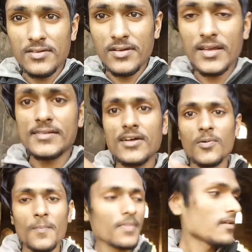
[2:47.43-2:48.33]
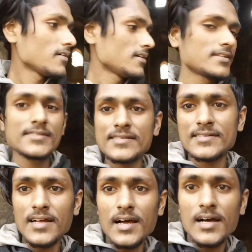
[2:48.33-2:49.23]
Okay, so this
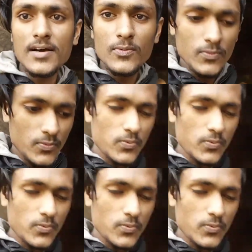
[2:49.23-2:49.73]
is how